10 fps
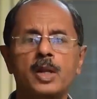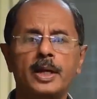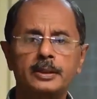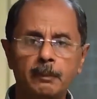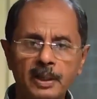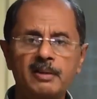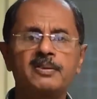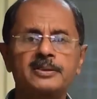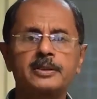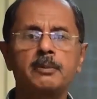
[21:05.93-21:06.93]
and the
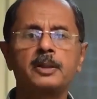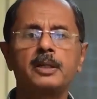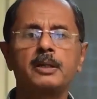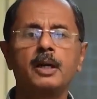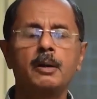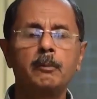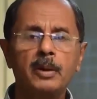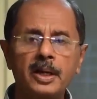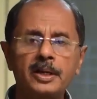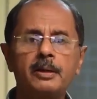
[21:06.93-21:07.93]
benefits have been
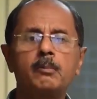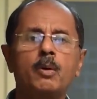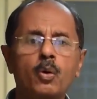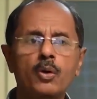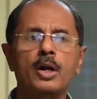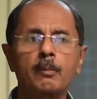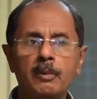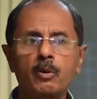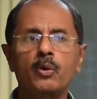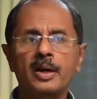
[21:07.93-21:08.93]
made more and
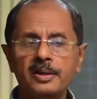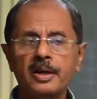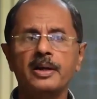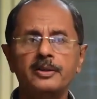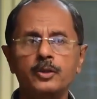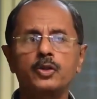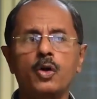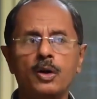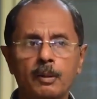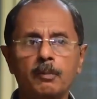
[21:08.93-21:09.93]
more attractive to
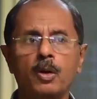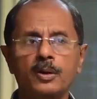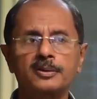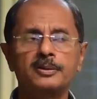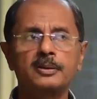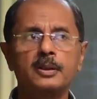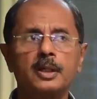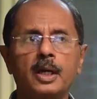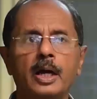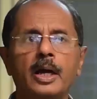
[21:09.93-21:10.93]
all employees.
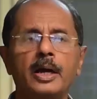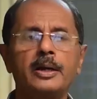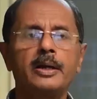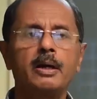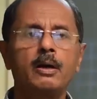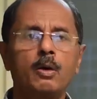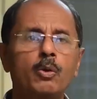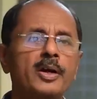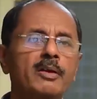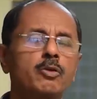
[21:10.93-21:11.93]
And
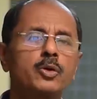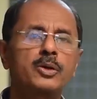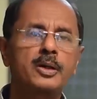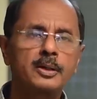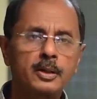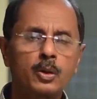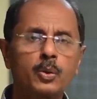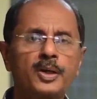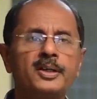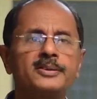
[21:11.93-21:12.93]
what I want to
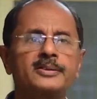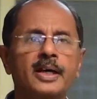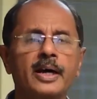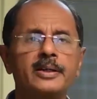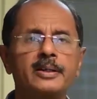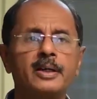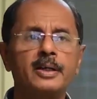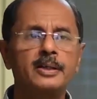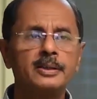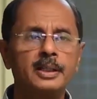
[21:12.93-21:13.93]
conclude is that
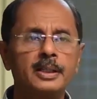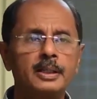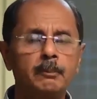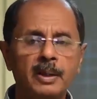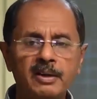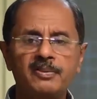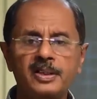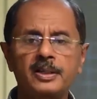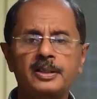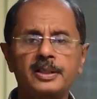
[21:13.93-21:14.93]
the benefit
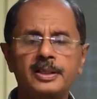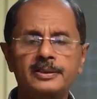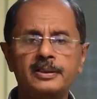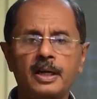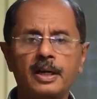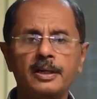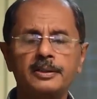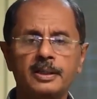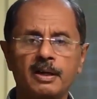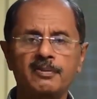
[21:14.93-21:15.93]
under the ESI,
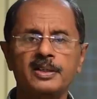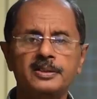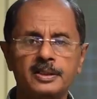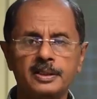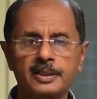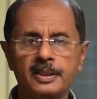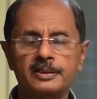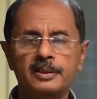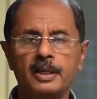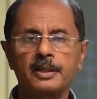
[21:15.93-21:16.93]
the coverage under the
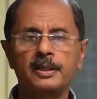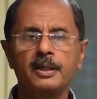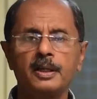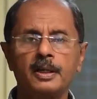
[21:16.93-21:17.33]
ESI